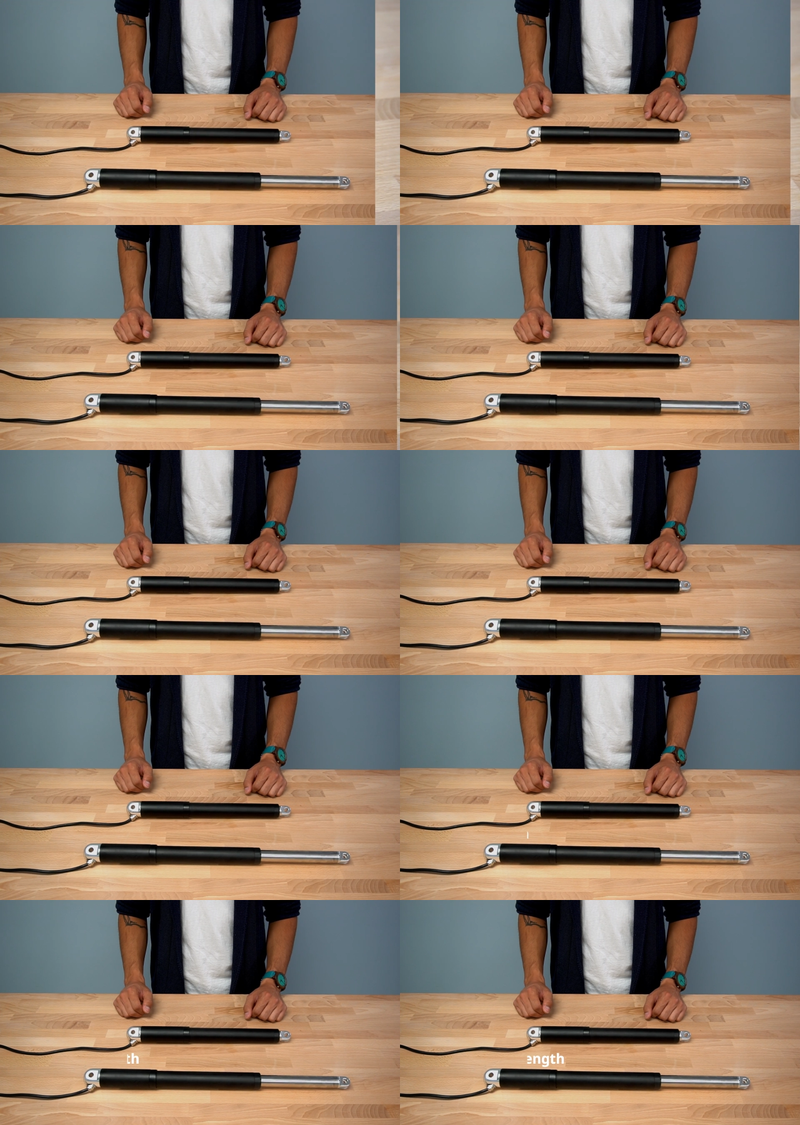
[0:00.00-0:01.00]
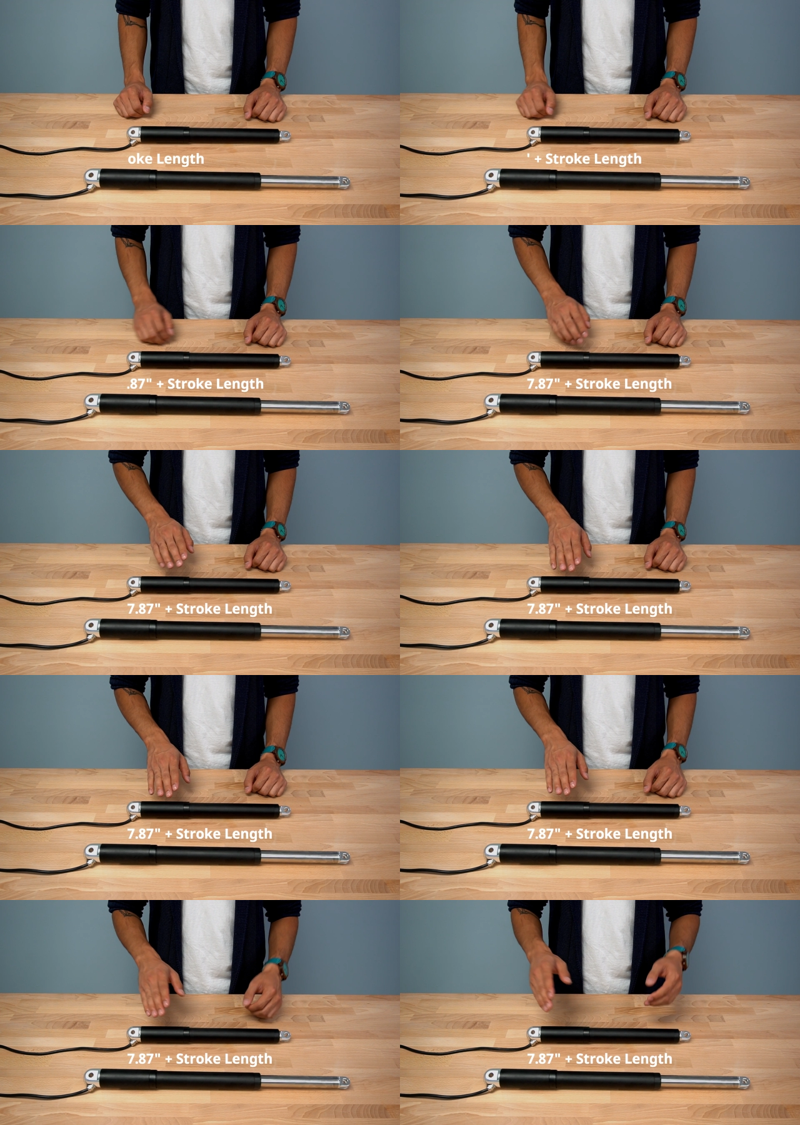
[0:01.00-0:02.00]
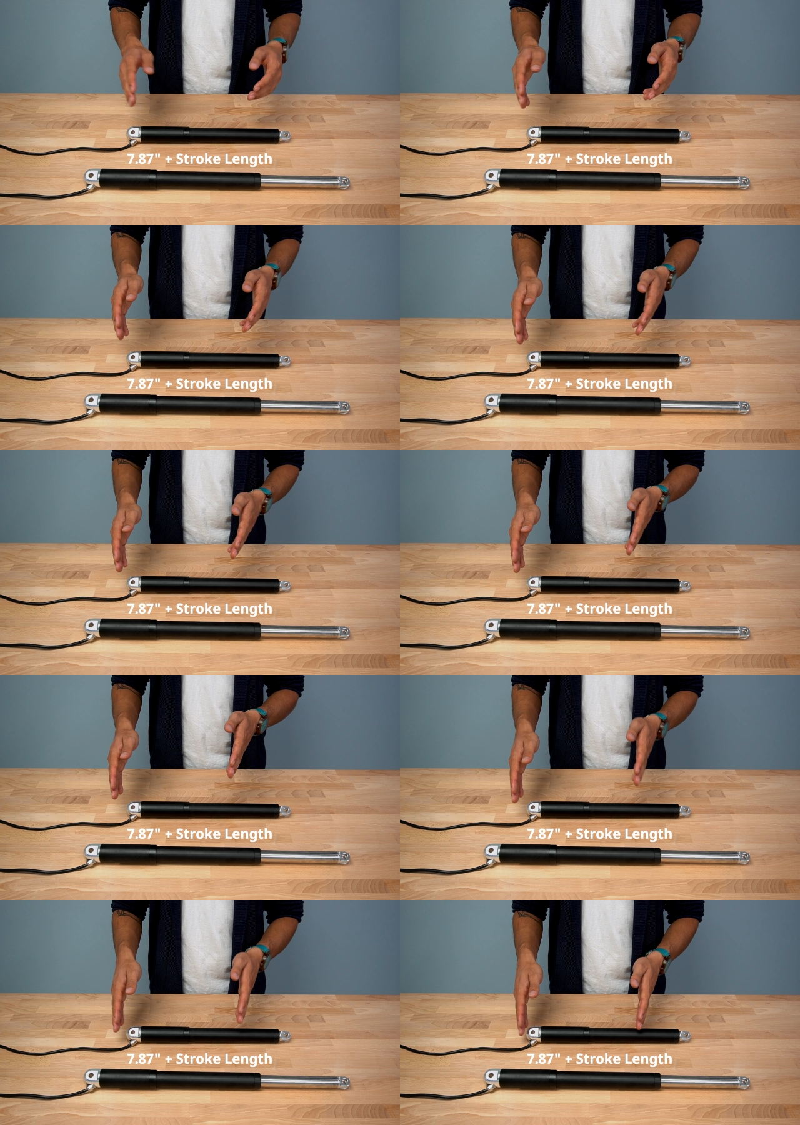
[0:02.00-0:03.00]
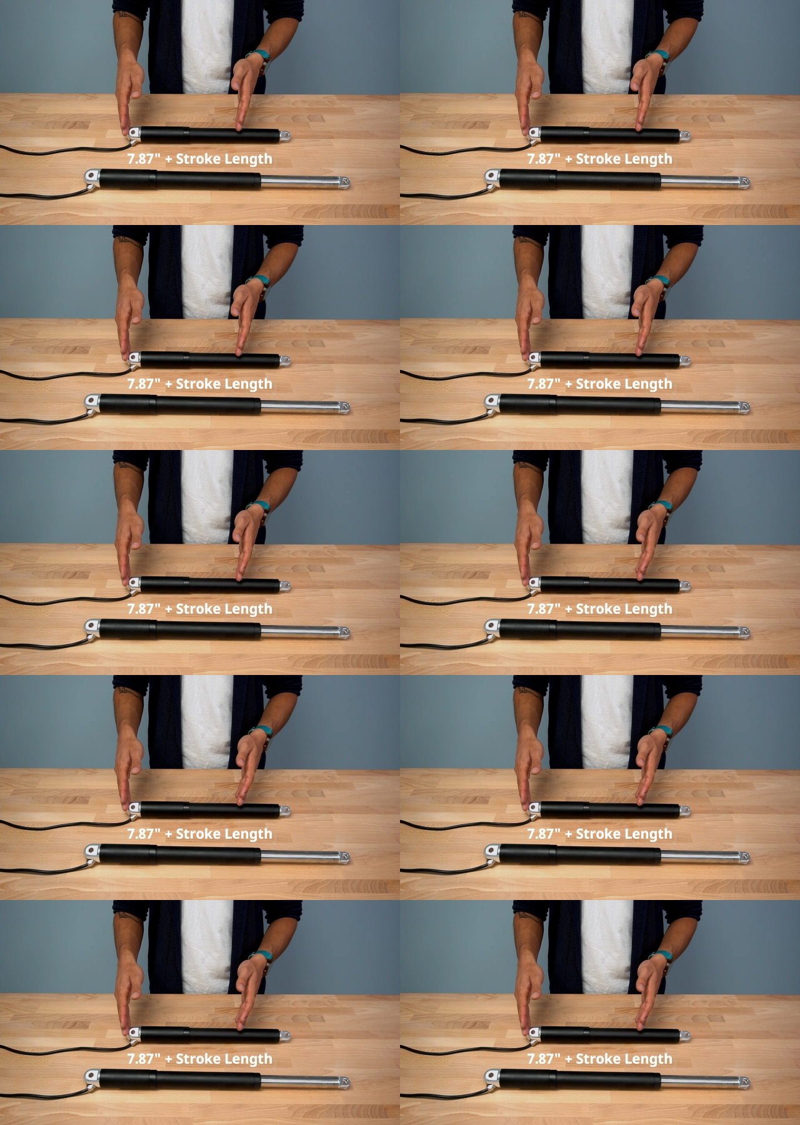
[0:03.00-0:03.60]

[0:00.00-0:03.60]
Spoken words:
(no speaker visible)